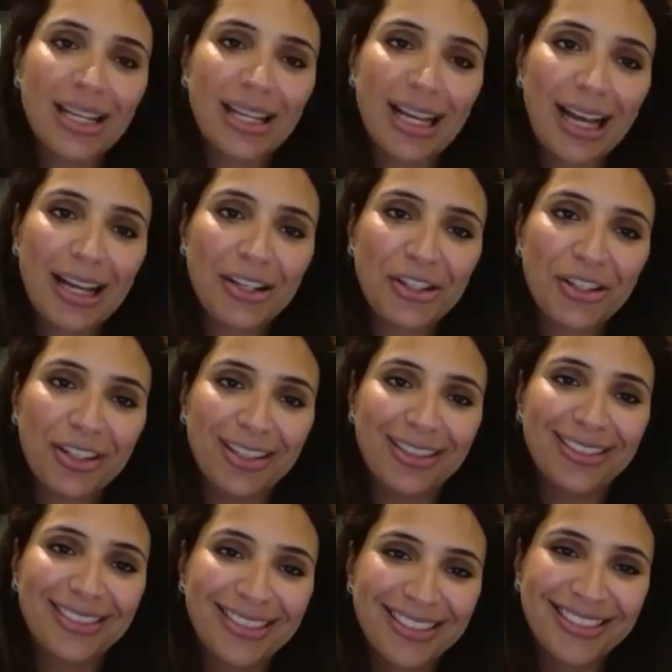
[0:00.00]
that is not the
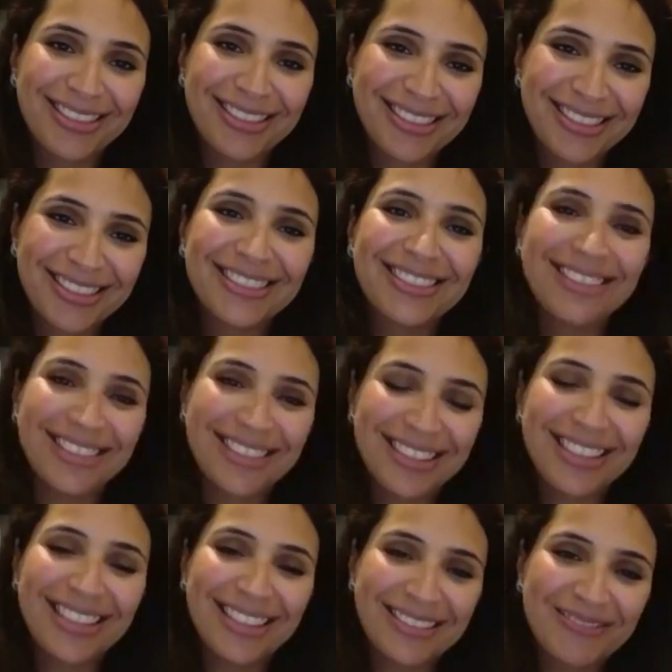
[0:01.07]
truth, right?
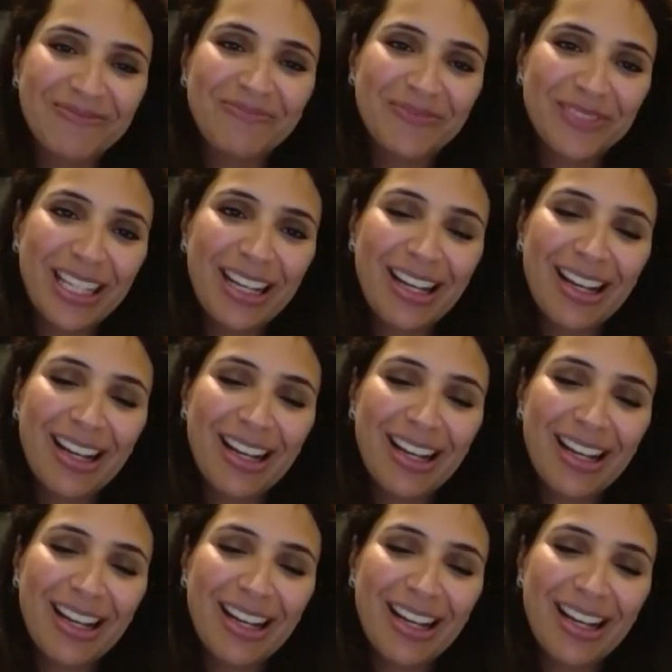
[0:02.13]
So